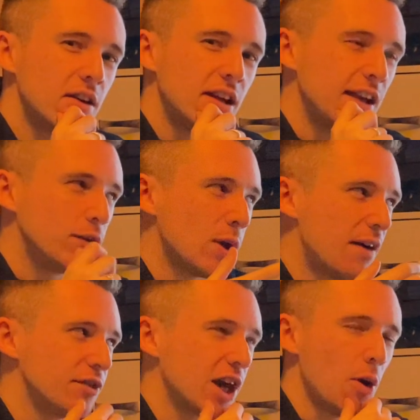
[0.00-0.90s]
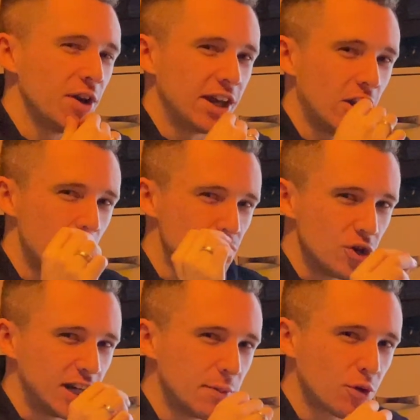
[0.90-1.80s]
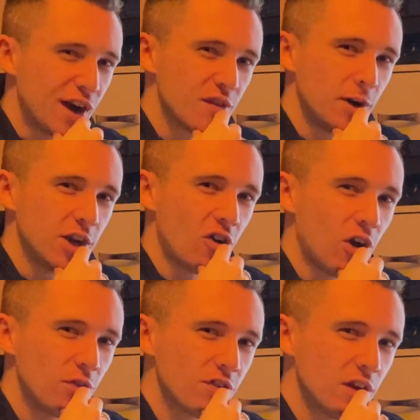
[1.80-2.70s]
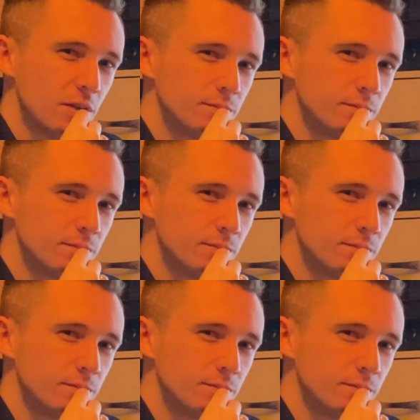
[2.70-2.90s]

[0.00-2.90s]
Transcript: if you have a go at it and I'm really impressed by your answer.